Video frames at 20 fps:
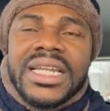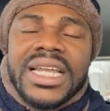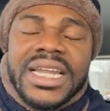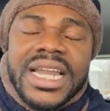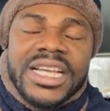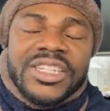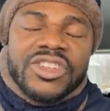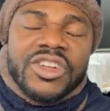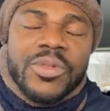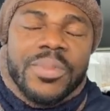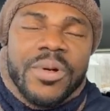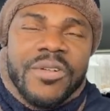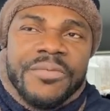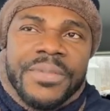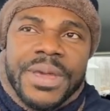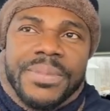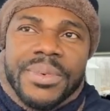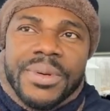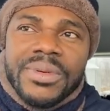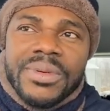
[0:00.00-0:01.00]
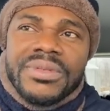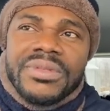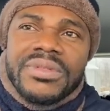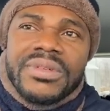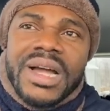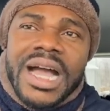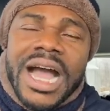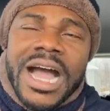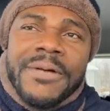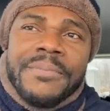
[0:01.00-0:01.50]
The next group of people
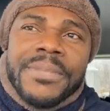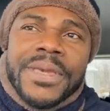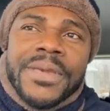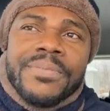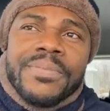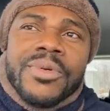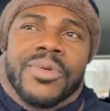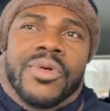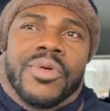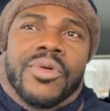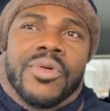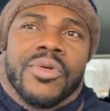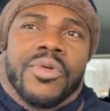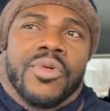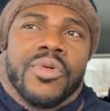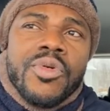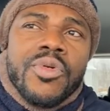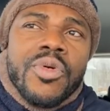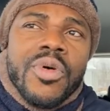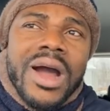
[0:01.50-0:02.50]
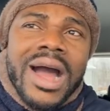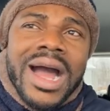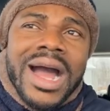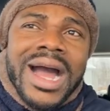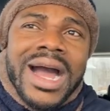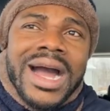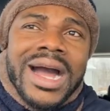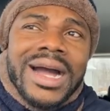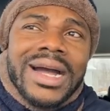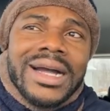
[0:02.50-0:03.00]
are people who
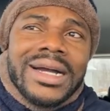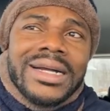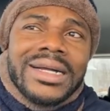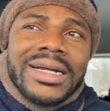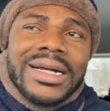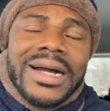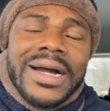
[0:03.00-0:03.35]
are